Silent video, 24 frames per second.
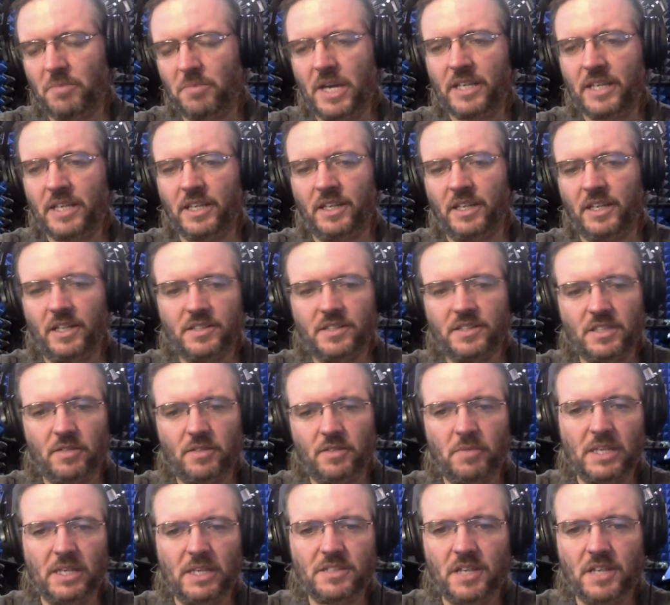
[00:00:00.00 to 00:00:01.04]
back in and see if it
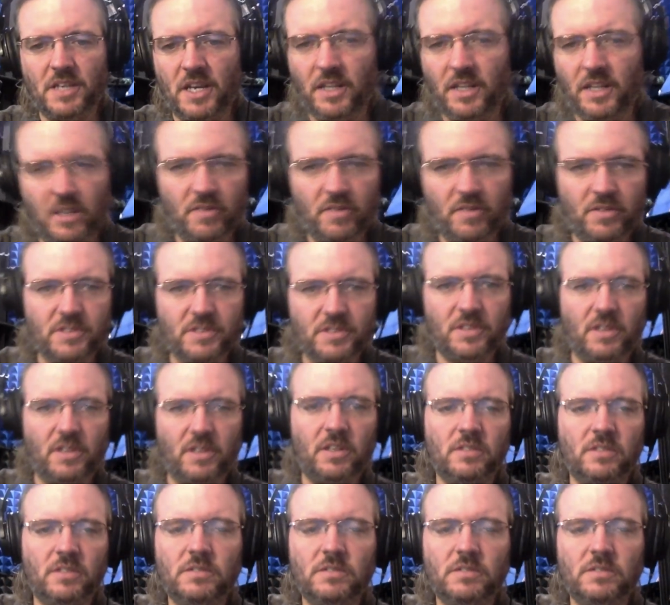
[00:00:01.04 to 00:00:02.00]
makes any difference at all.